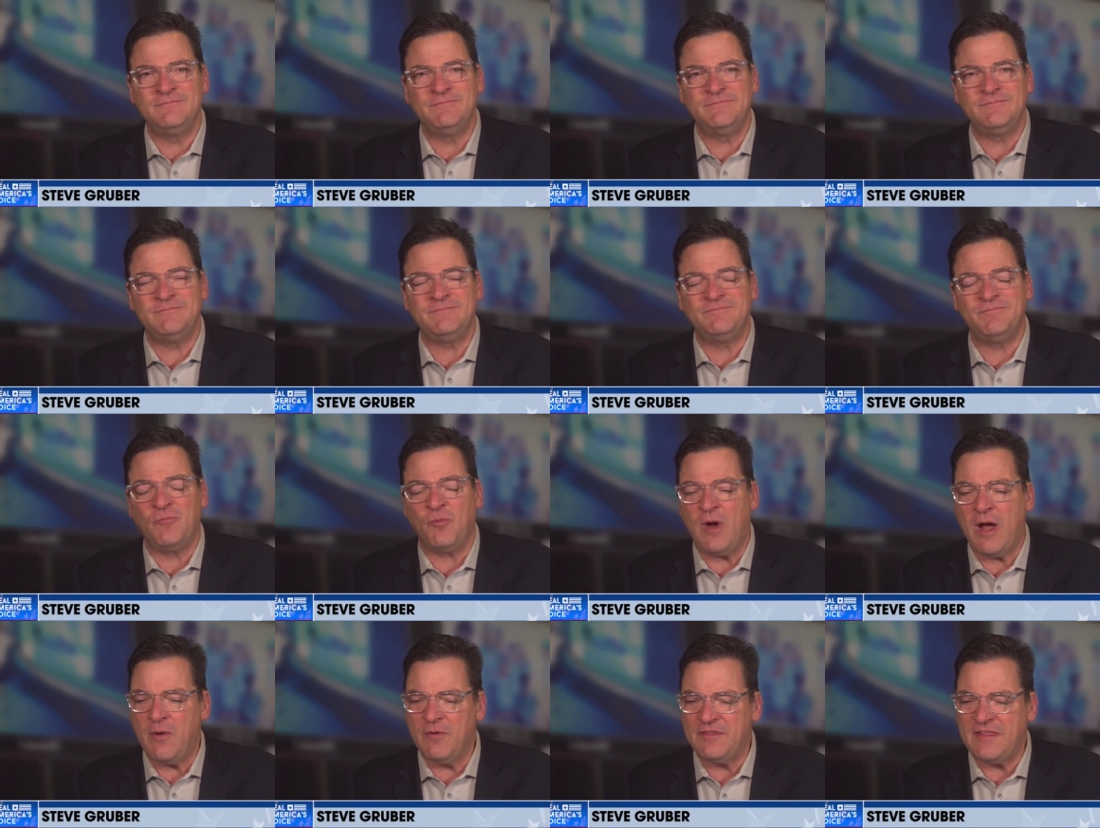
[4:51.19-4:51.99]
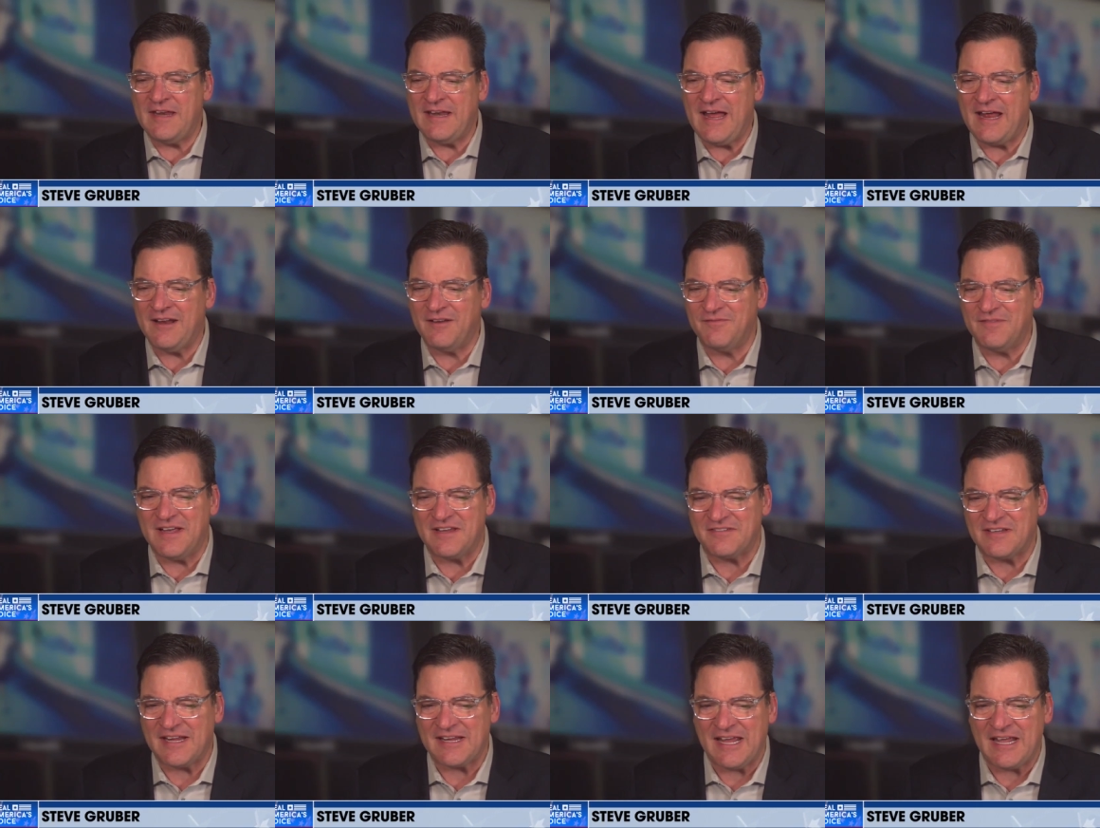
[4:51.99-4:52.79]
Why would they not
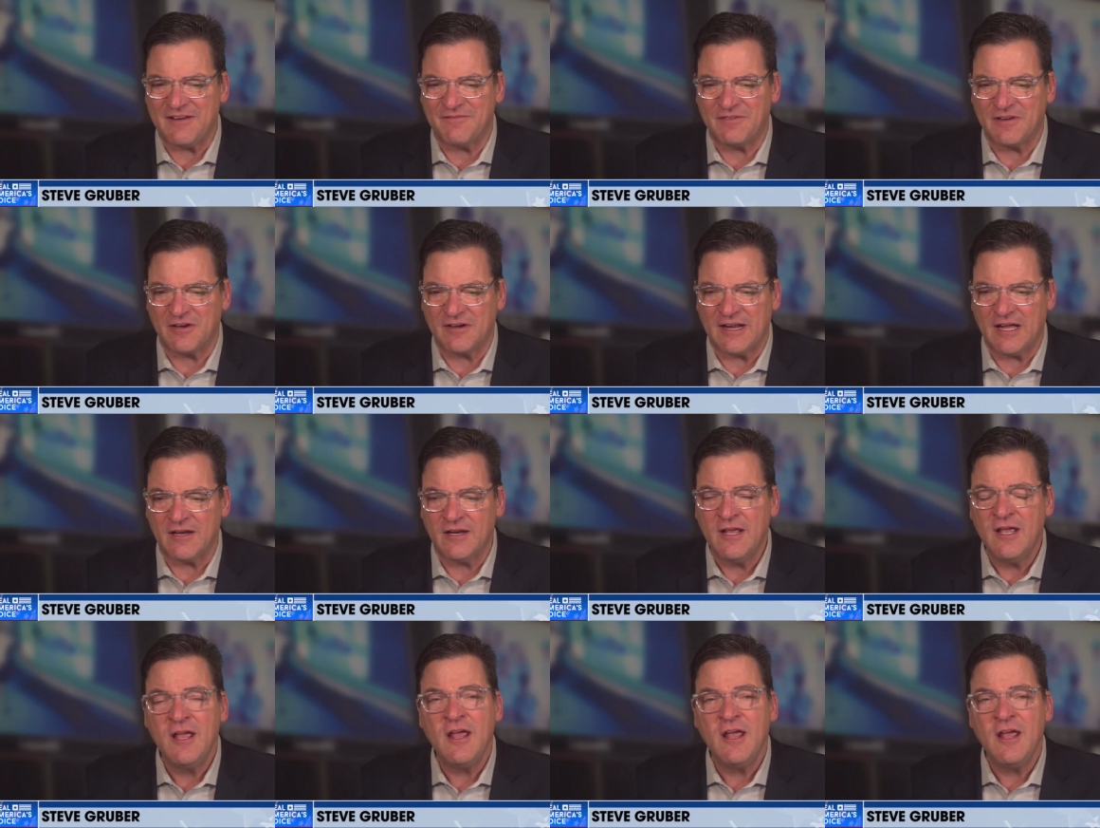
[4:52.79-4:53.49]
invest? I can't figure it out.